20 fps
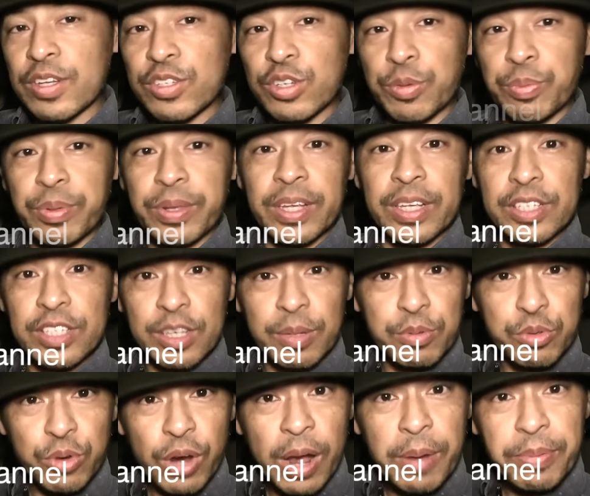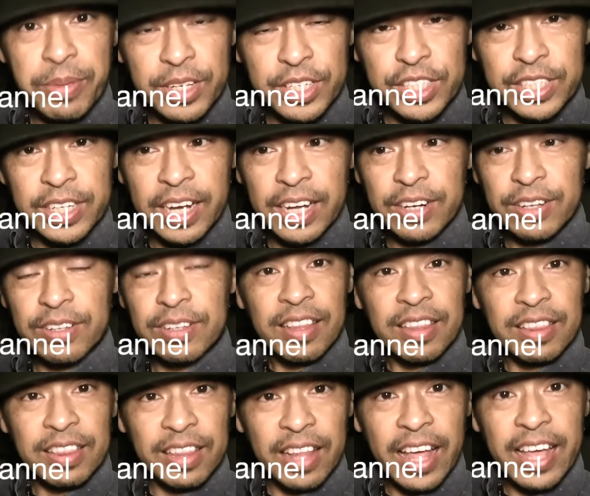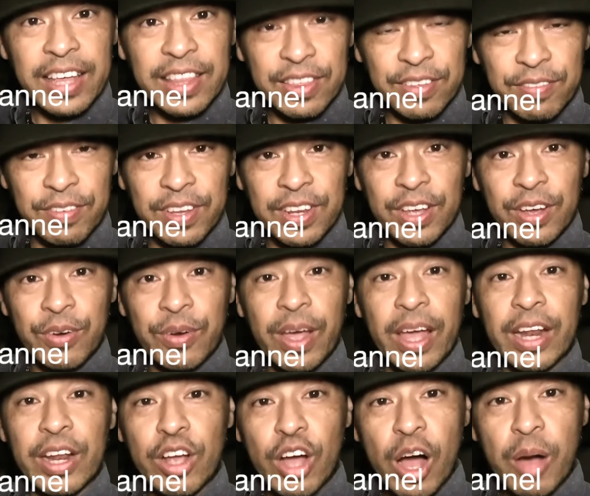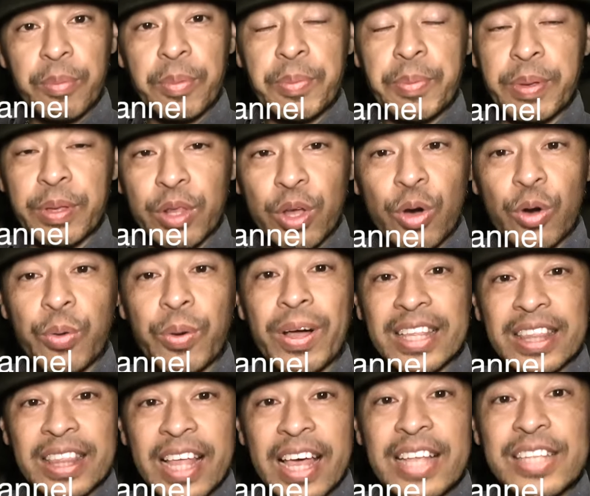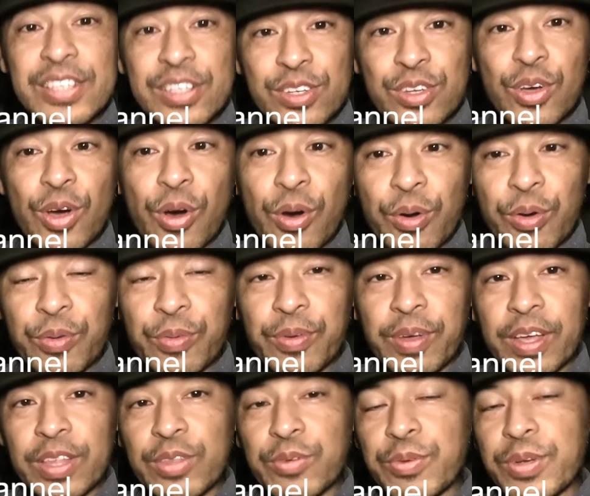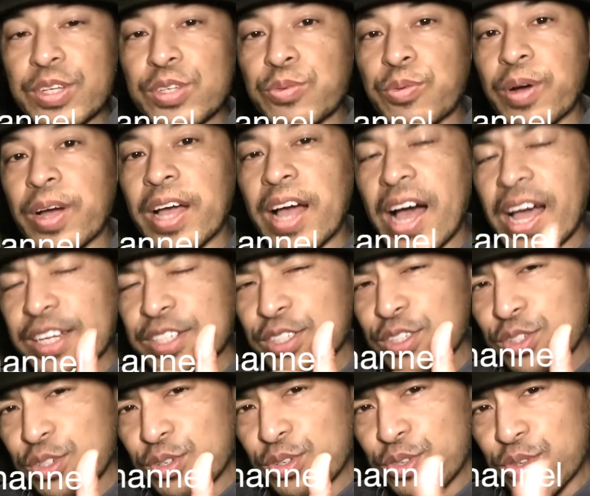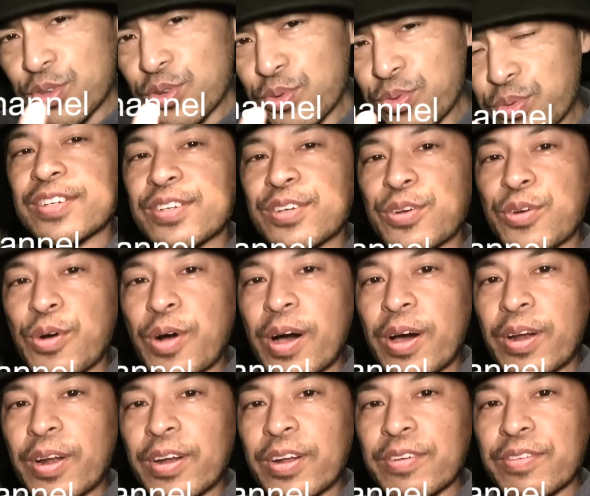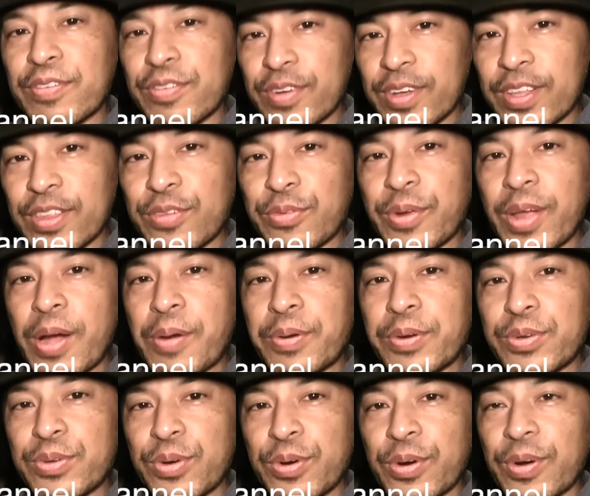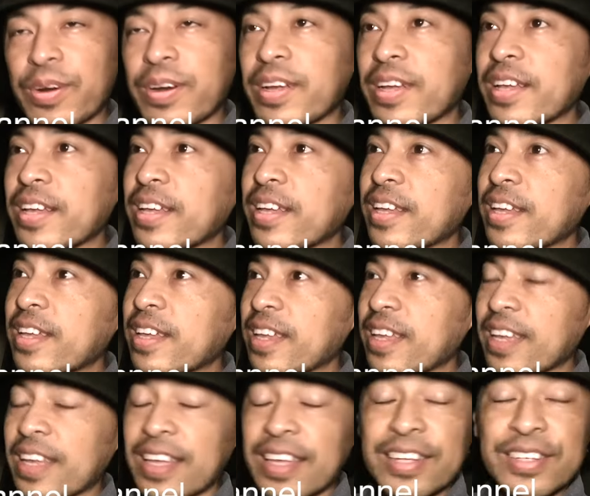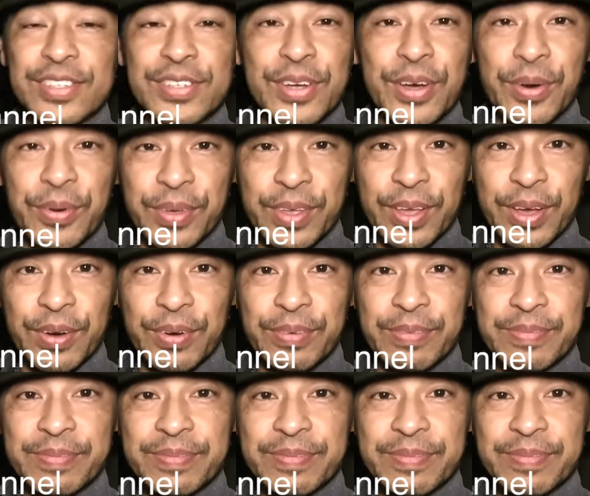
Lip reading: So please subscribe to the channel, like the video, and comment below, "Let's go," and the reason why I should choose you to go out on a free 3-hour tour in Tokyo.